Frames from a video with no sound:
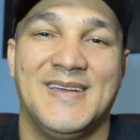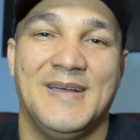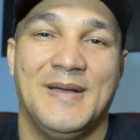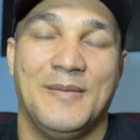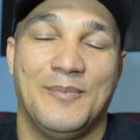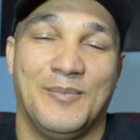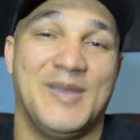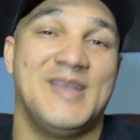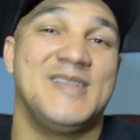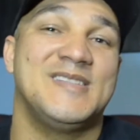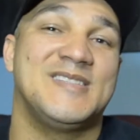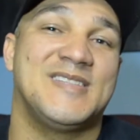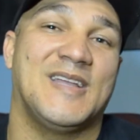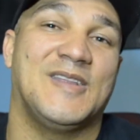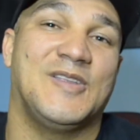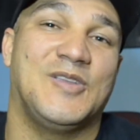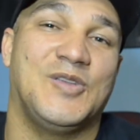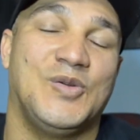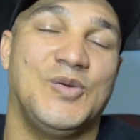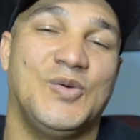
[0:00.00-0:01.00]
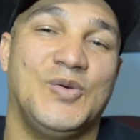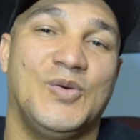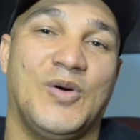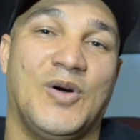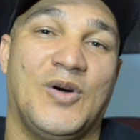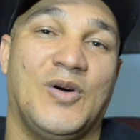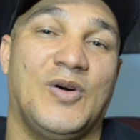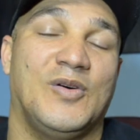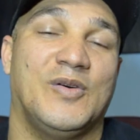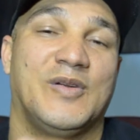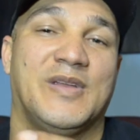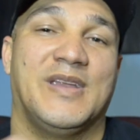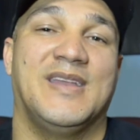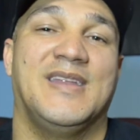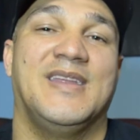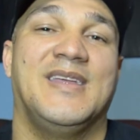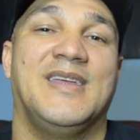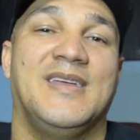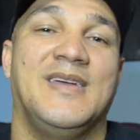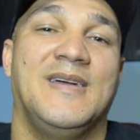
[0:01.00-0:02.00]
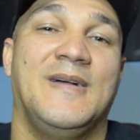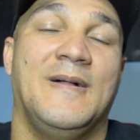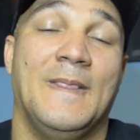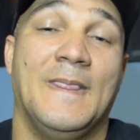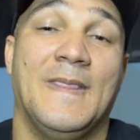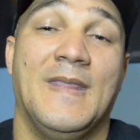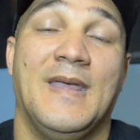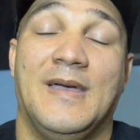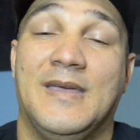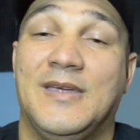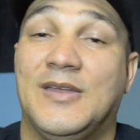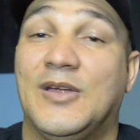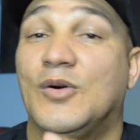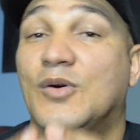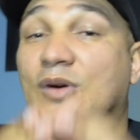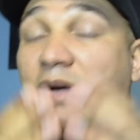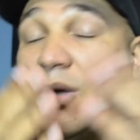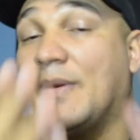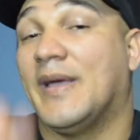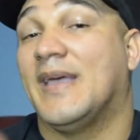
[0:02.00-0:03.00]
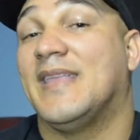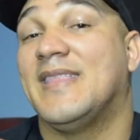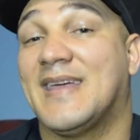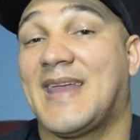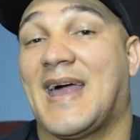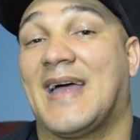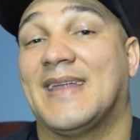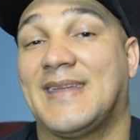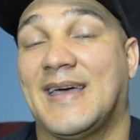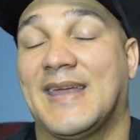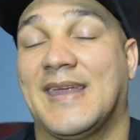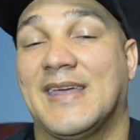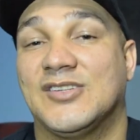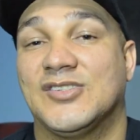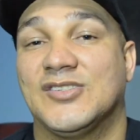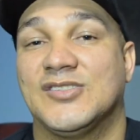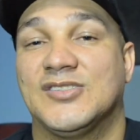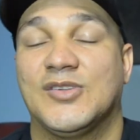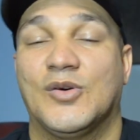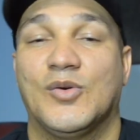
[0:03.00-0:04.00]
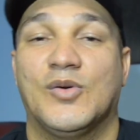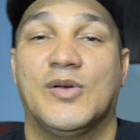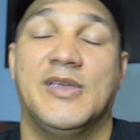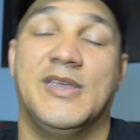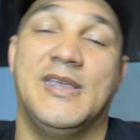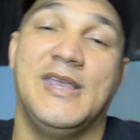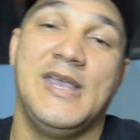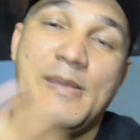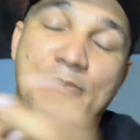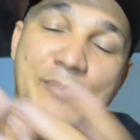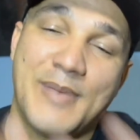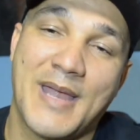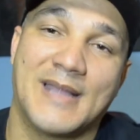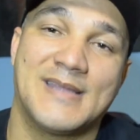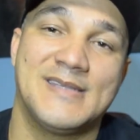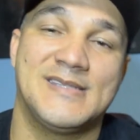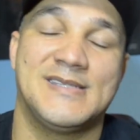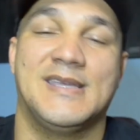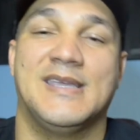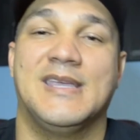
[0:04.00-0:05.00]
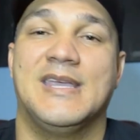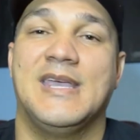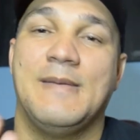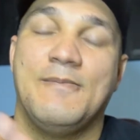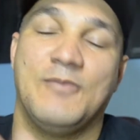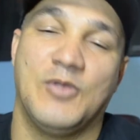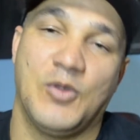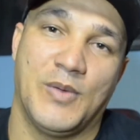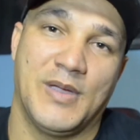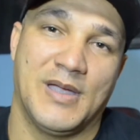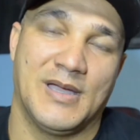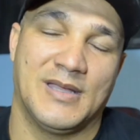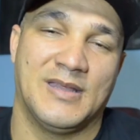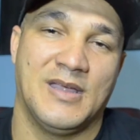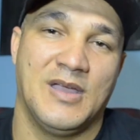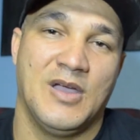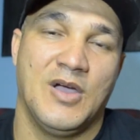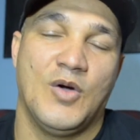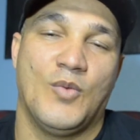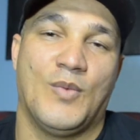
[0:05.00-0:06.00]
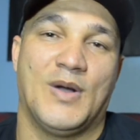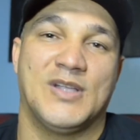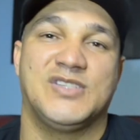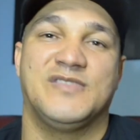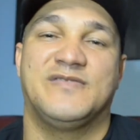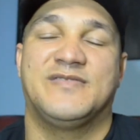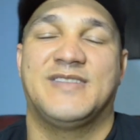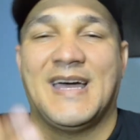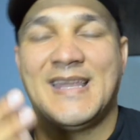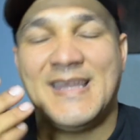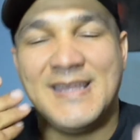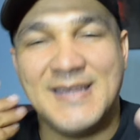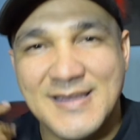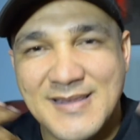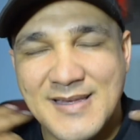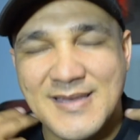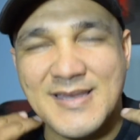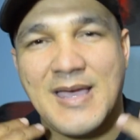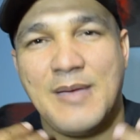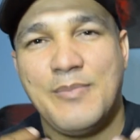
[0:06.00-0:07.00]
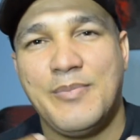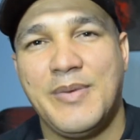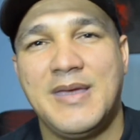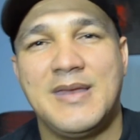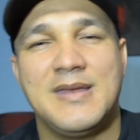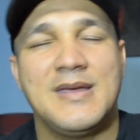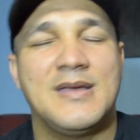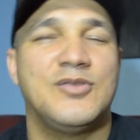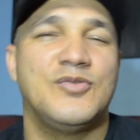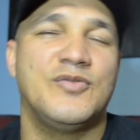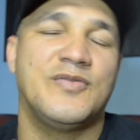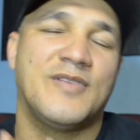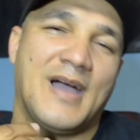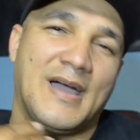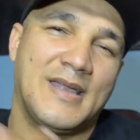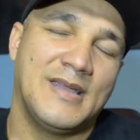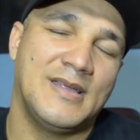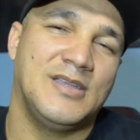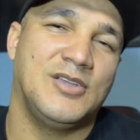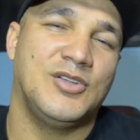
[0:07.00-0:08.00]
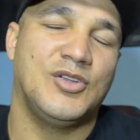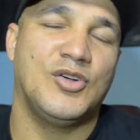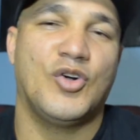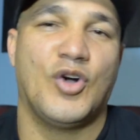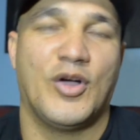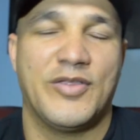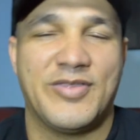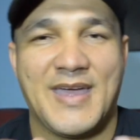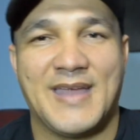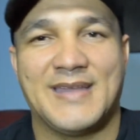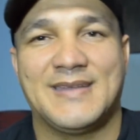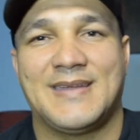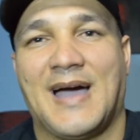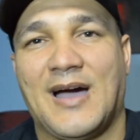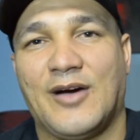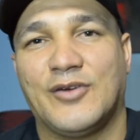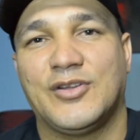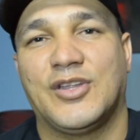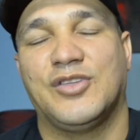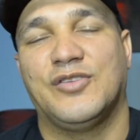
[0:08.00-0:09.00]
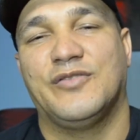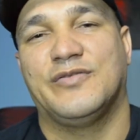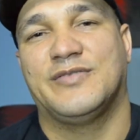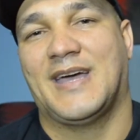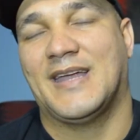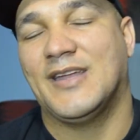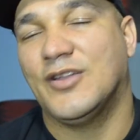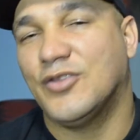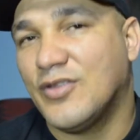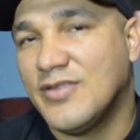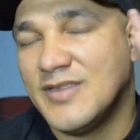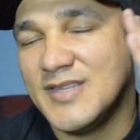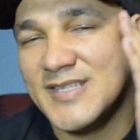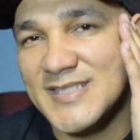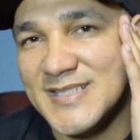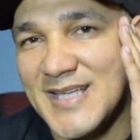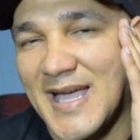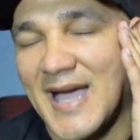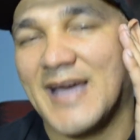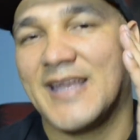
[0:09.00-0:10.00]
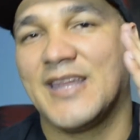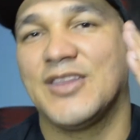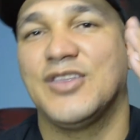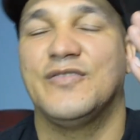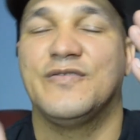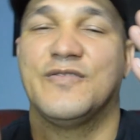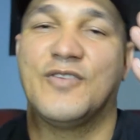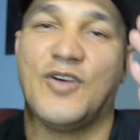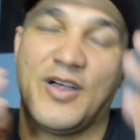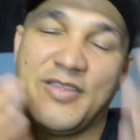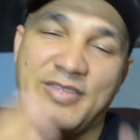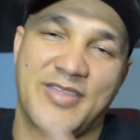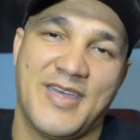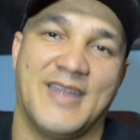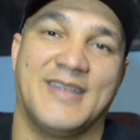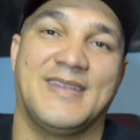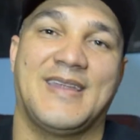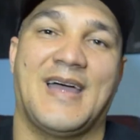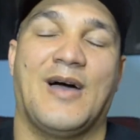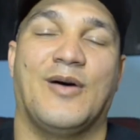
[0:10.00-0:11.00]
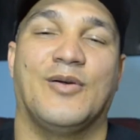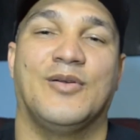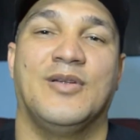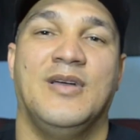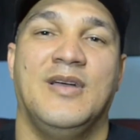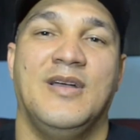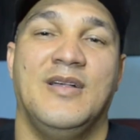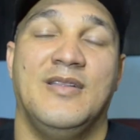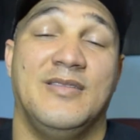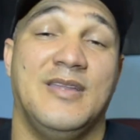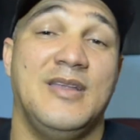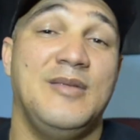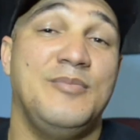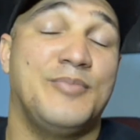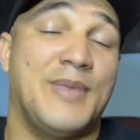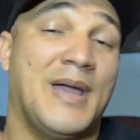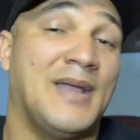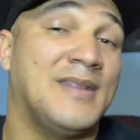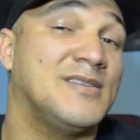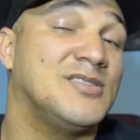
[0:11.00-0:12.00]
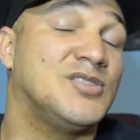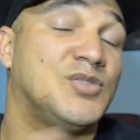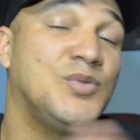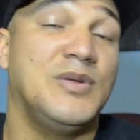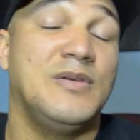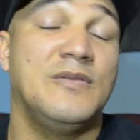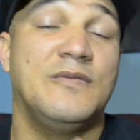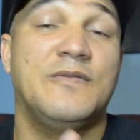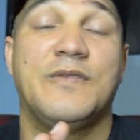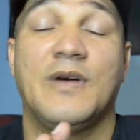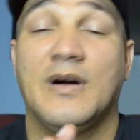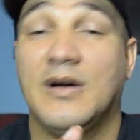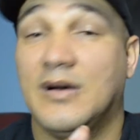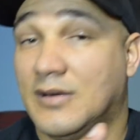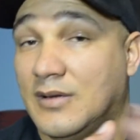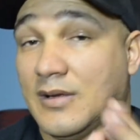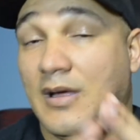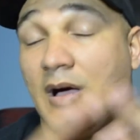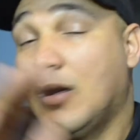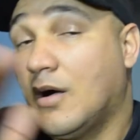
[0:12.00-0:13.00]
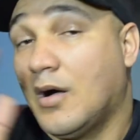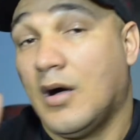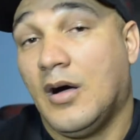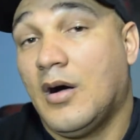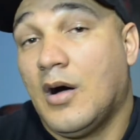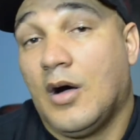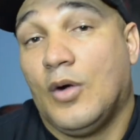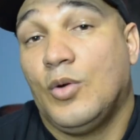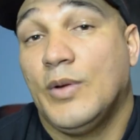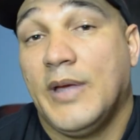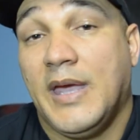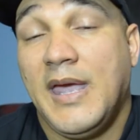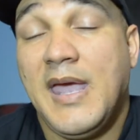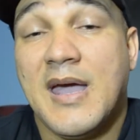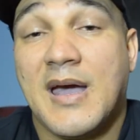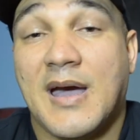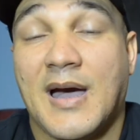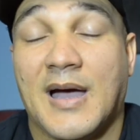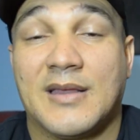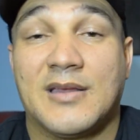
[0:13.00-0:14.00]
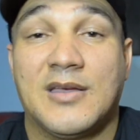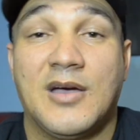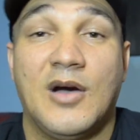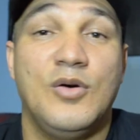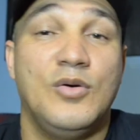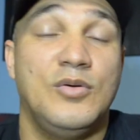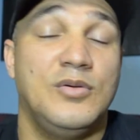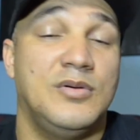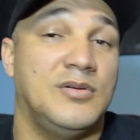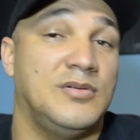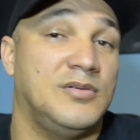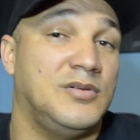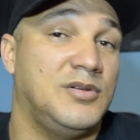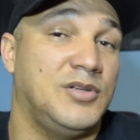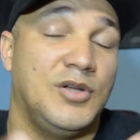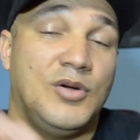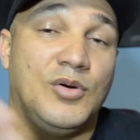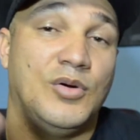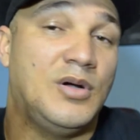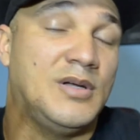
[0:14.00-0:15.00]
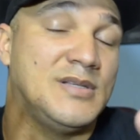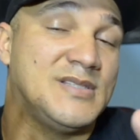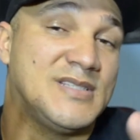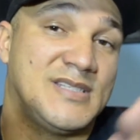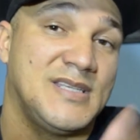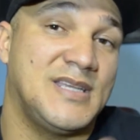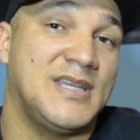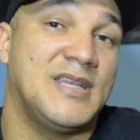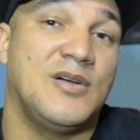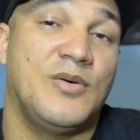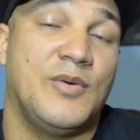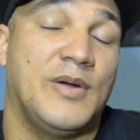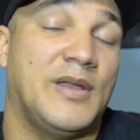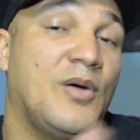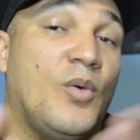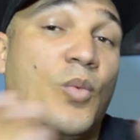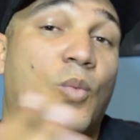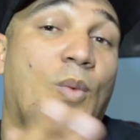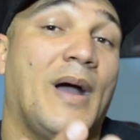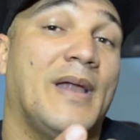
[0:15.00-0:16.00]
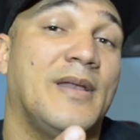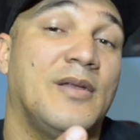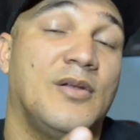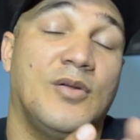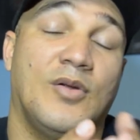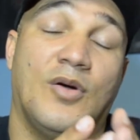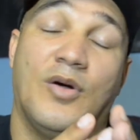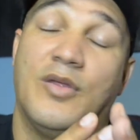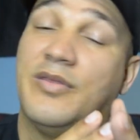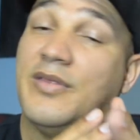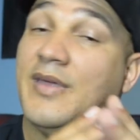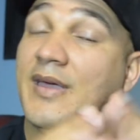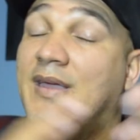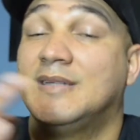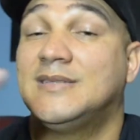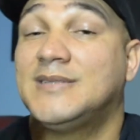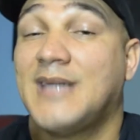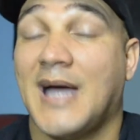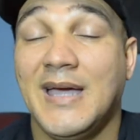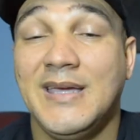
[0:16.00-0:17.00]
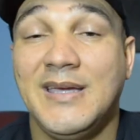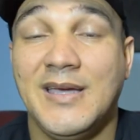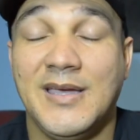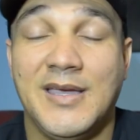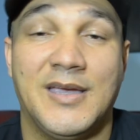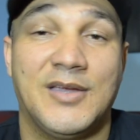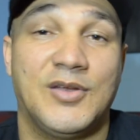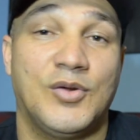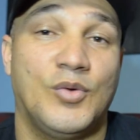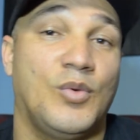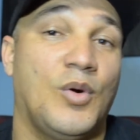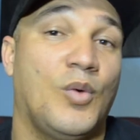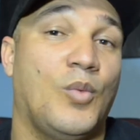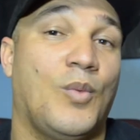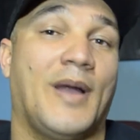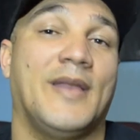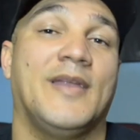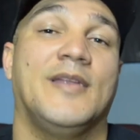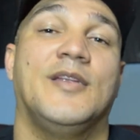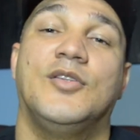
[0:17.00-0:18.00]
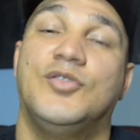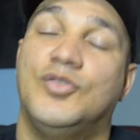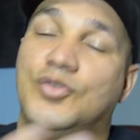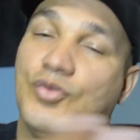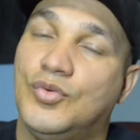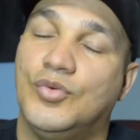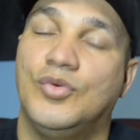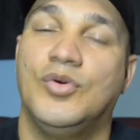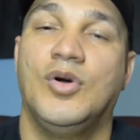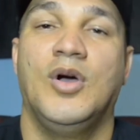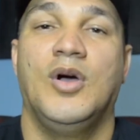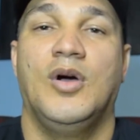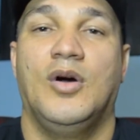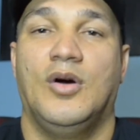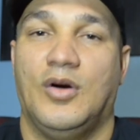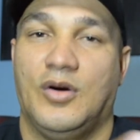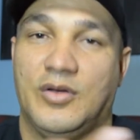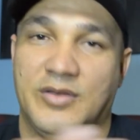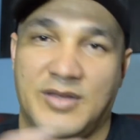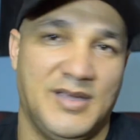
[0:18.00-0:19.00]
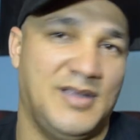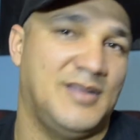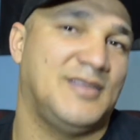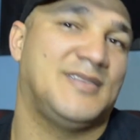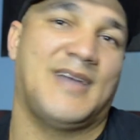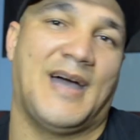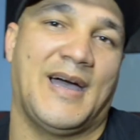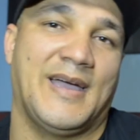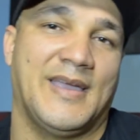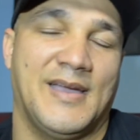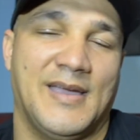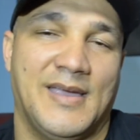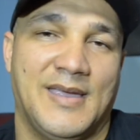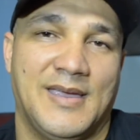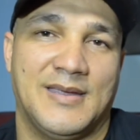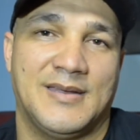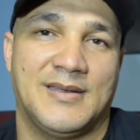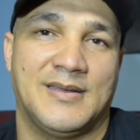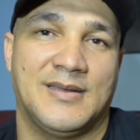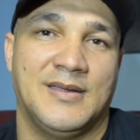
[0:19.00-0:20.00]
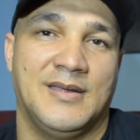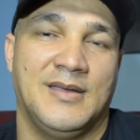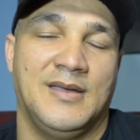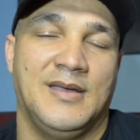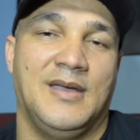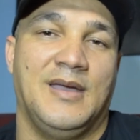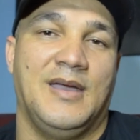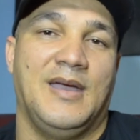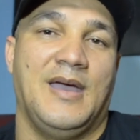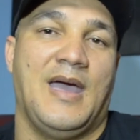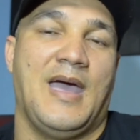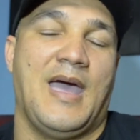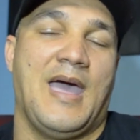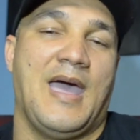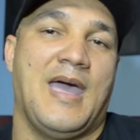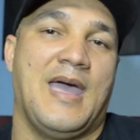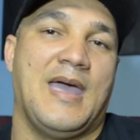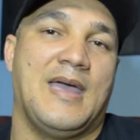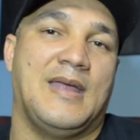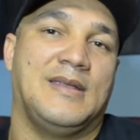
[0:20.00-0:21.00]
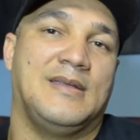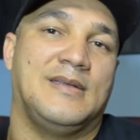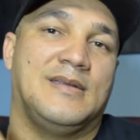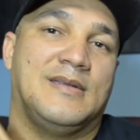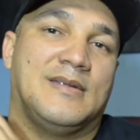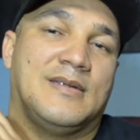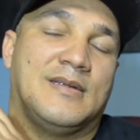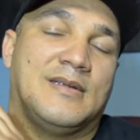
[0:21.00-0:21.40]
means that you are already going in the right direction. So keep practicing, keep doing it. Once you've done it in the nape area and you've kind of got that down, and you've done it on the side and you've got that down, then practice doing a whole haircut. Go a 0 and a 1 on the entire head, or a 1 and a 2 on the entire head. And